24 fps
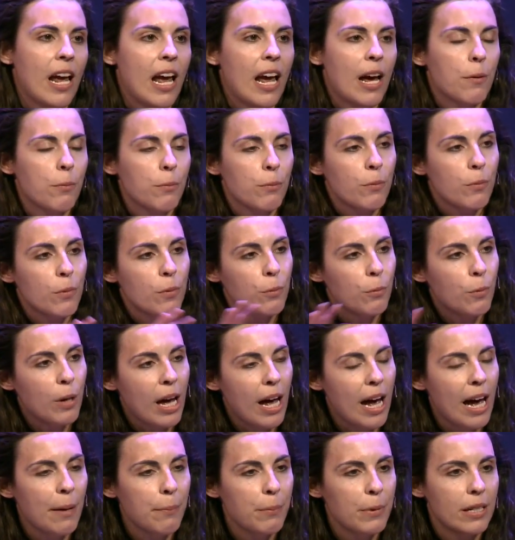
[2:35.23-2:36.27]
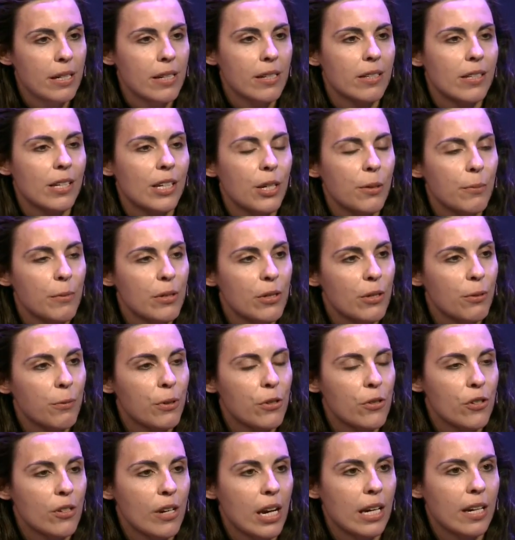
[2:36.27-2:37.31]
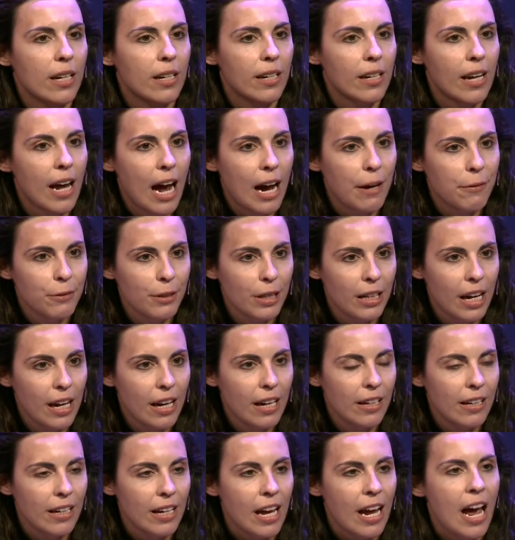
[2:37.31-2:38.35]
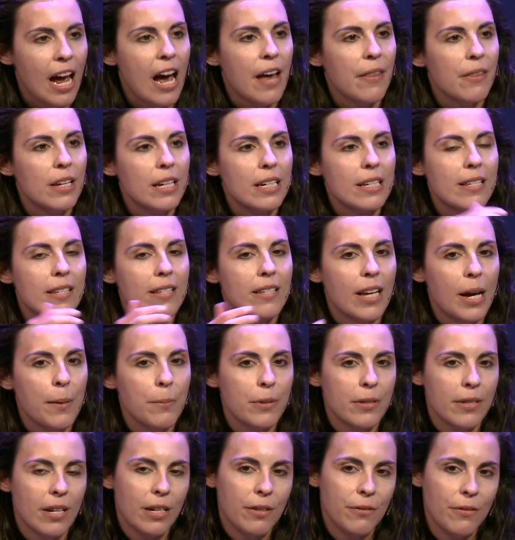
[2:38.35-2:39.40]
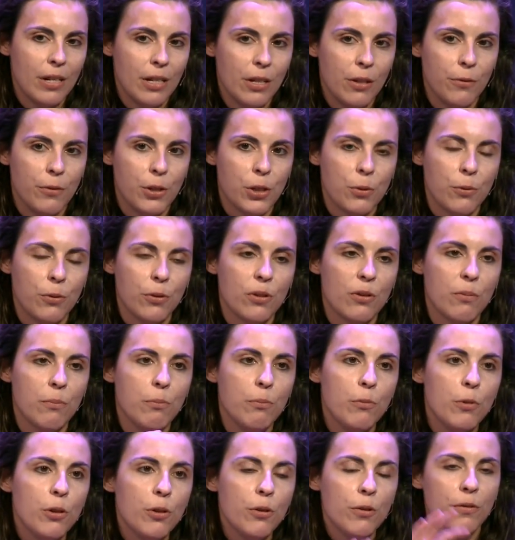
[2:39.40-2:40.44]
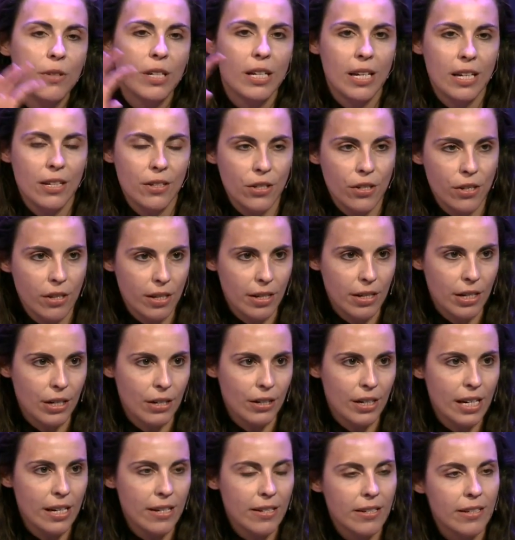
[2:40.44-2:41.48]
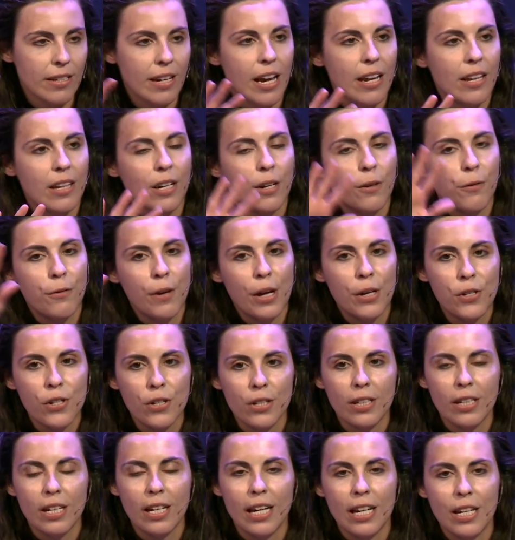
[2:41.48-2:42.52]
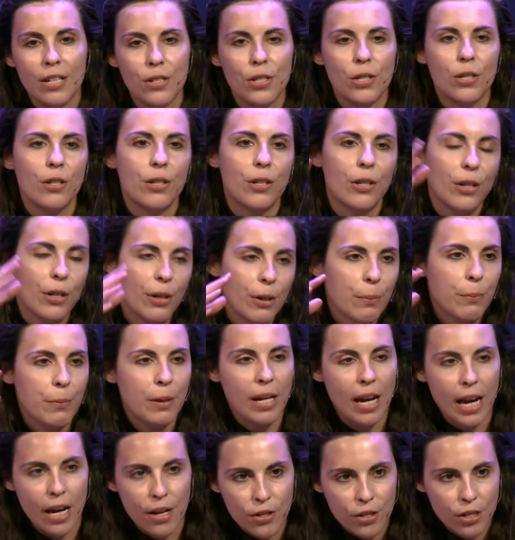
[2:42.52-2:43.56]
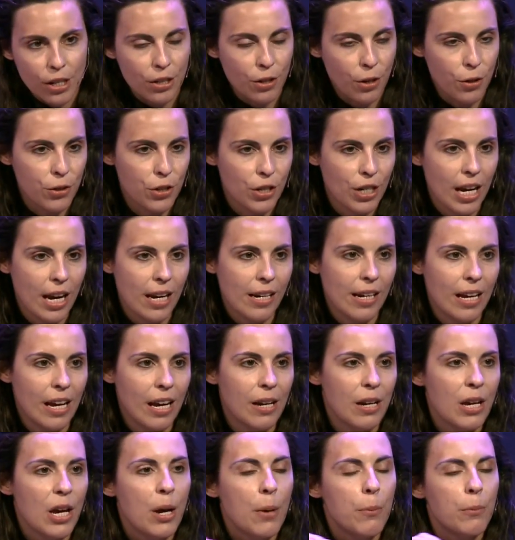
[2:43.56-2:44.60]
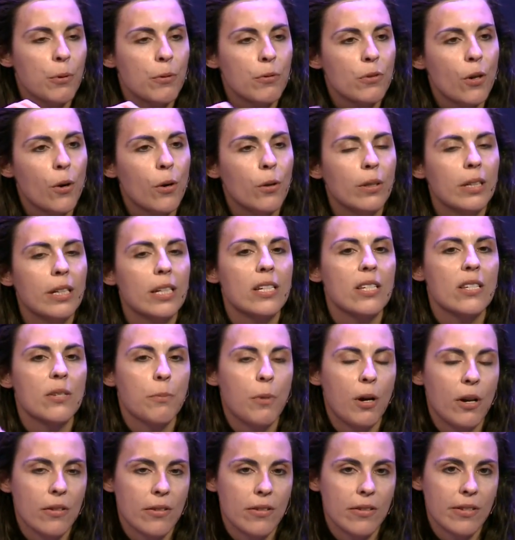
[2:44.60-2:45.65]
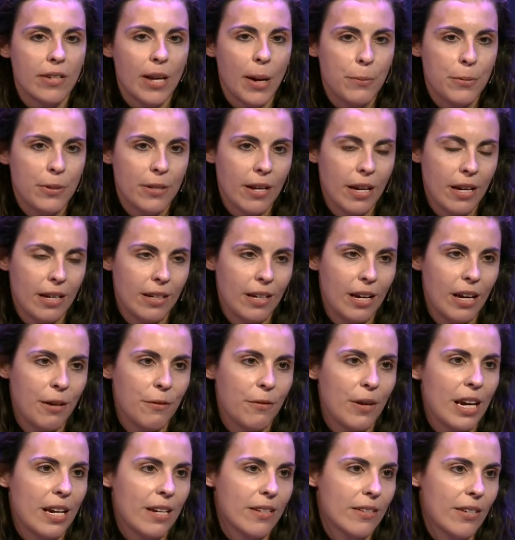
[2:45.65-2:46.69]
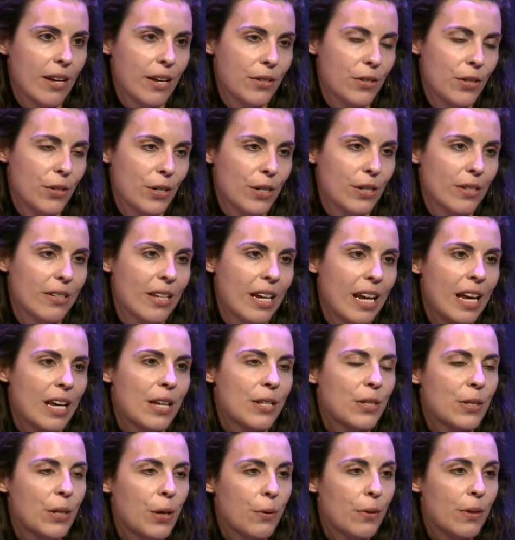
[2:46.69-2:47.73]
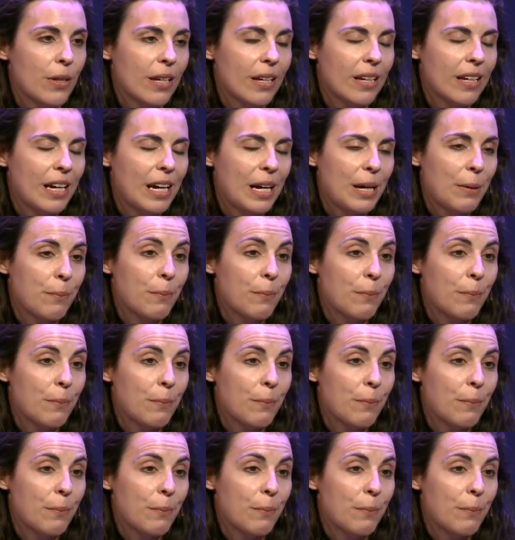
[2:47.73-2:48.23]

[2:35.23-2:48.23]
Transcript: And what happened is humans originated in Africa, and then a subset of individuals moved into the Near East, and then eventually into Europe and Asia and Oceania. But it was only a small subset of ancestors. So the